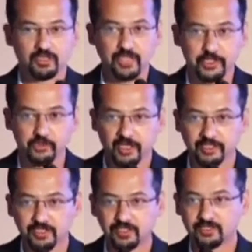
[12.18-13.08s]
Thank you,
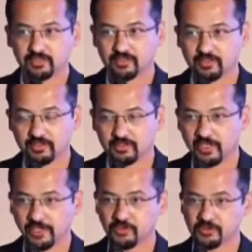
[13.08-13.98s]
ACTA.
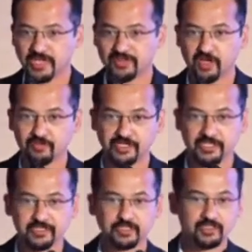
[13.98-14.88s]
Thank you, Scientific
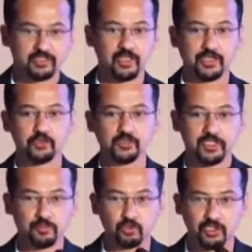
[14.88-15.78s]
Committee. Thank you,
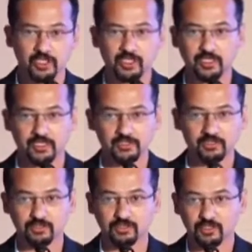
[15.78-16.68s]
Sandeep Mutha, and
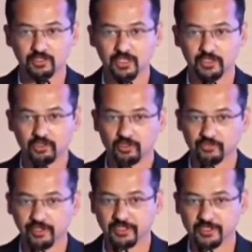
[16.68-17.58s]
thank you,
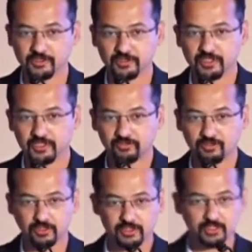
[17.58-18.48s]
Dr. Vinayak Desirkar,
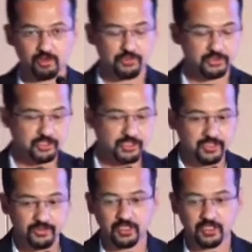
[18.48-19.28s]
for the opportunity.